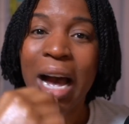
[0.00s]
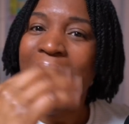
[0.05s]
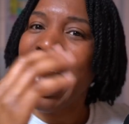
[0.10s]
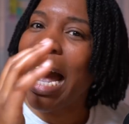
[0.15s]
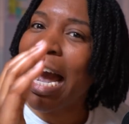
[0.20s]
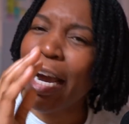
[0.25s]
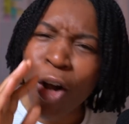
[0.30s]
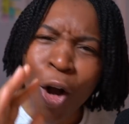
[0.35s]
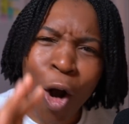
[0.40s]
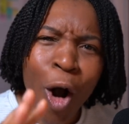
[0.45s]

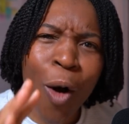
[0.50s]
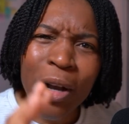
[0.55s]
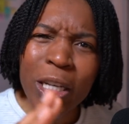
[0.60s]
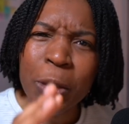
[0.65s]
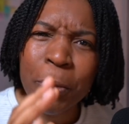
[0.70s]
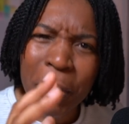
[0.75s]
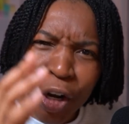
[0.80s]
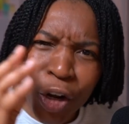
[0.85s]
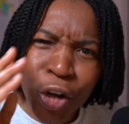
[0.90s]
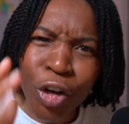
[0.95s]
I'd always
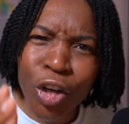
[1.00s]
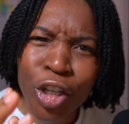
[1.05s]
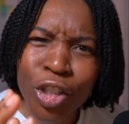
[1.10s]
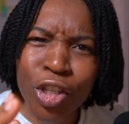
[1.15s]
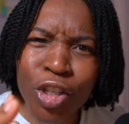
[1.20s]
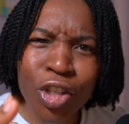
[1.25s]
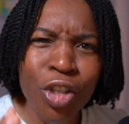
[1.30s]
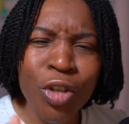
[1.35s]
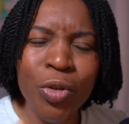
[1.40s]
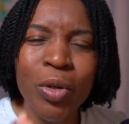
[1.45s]
been a good
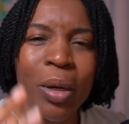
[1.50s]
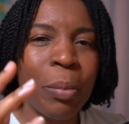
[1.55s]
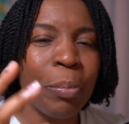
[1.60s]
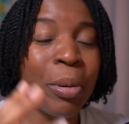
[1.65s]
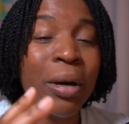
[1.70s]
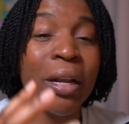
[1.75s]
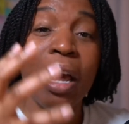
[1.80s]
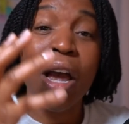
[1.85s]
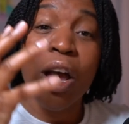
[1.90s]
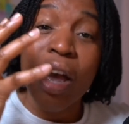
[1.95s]
student,
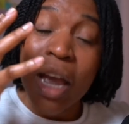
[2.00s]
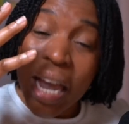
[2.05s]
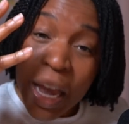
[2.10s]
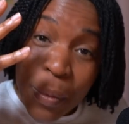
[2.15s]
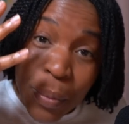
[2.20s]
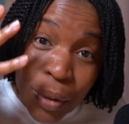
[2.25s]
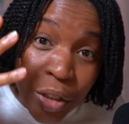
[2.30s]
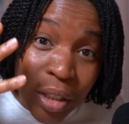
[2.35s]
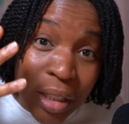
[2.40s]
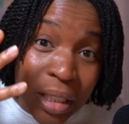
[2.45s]
but it
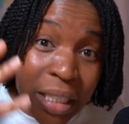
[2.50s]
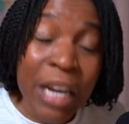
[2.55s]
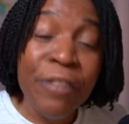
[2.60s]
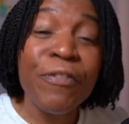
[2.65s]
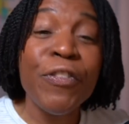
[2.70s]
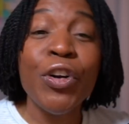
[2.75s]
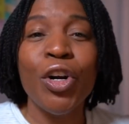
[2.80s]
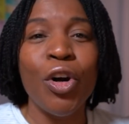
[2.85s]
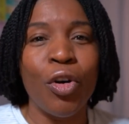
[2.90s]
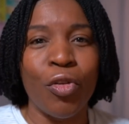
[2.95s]
was
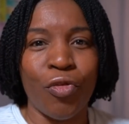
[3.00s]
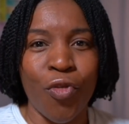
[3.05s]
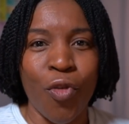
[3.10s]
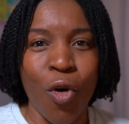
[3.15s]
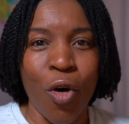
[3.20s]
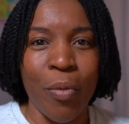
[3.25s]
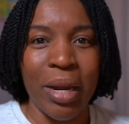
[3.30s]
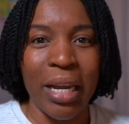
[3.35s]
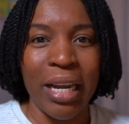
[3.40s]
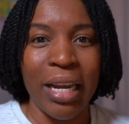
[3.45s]
difficult
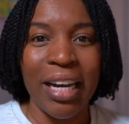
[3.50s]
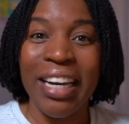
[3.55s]
for me,